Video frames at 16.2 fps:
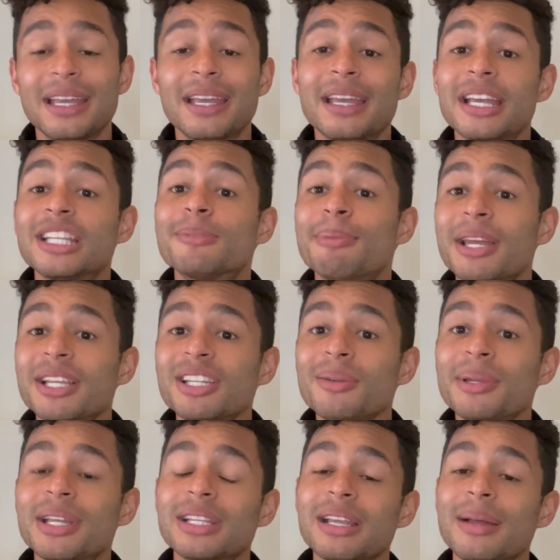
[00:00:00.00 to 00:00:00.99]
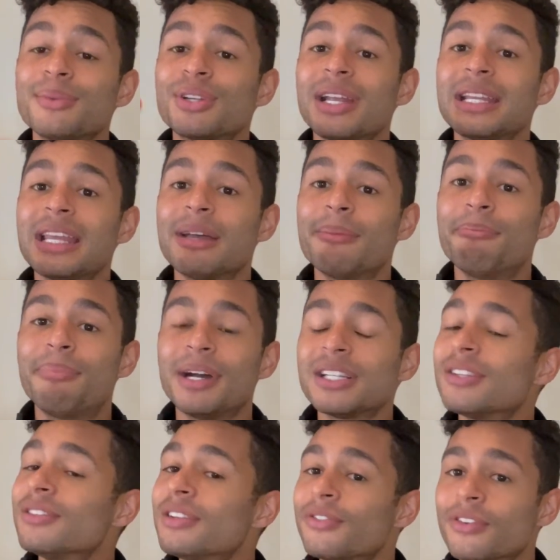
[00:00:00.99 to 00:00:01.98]
Especially because I'm trying to get a bunch
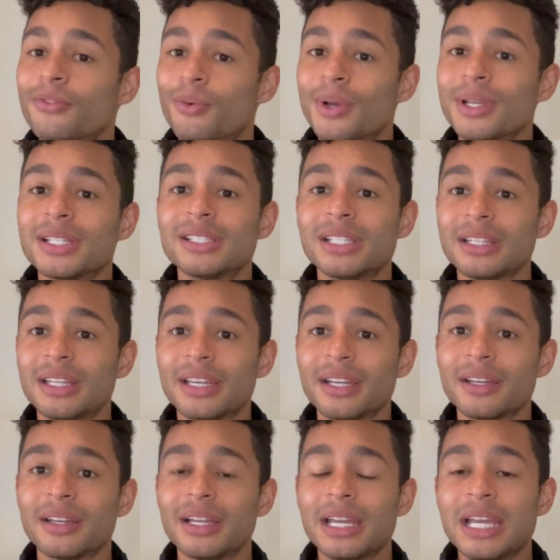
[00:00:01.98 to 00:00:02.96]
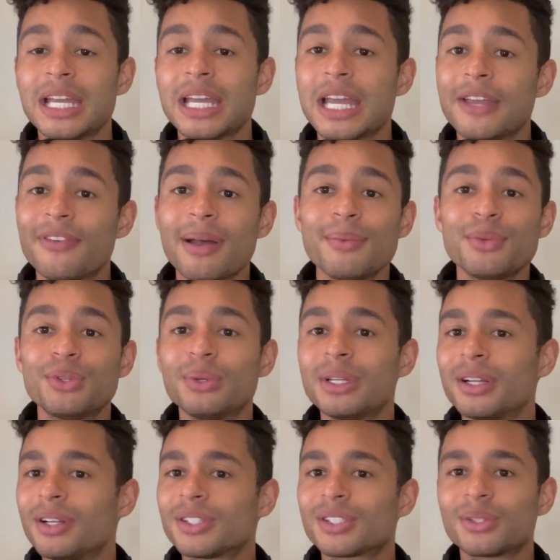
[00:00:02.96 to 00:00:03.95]
of different voices in there. If I'm doing
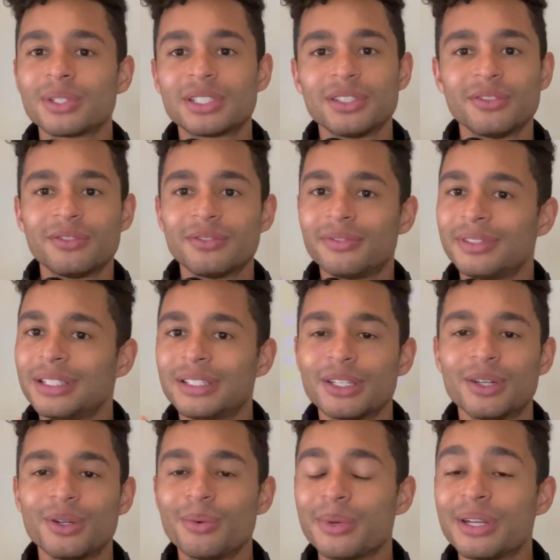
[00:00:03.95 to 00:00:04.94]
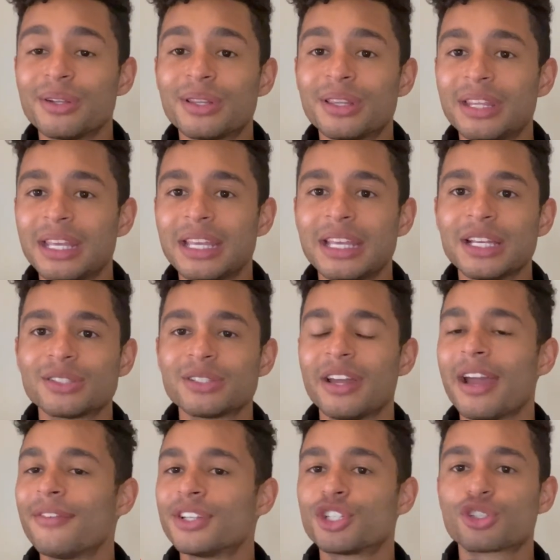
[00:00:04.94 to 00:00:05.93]
all sorts of, weird things, or I
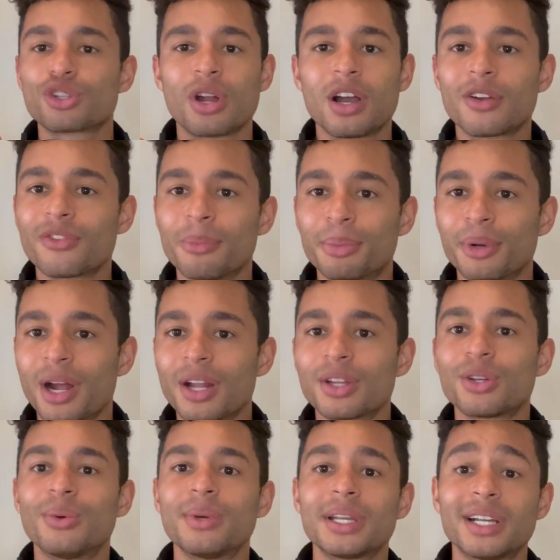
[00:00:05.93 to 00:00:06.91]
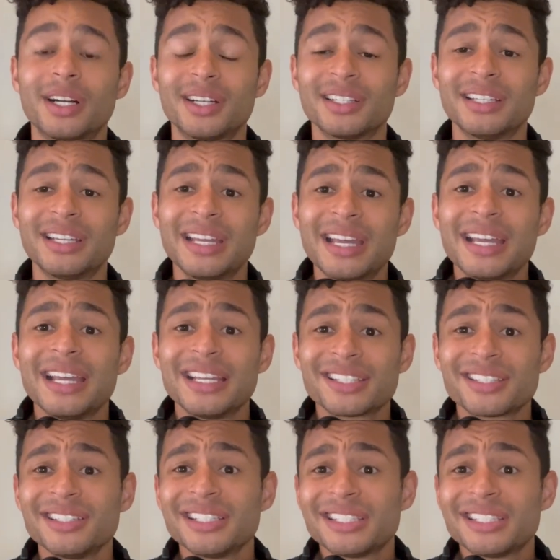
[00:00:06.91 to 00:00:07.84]
have a strong vibrato going on, it's gonna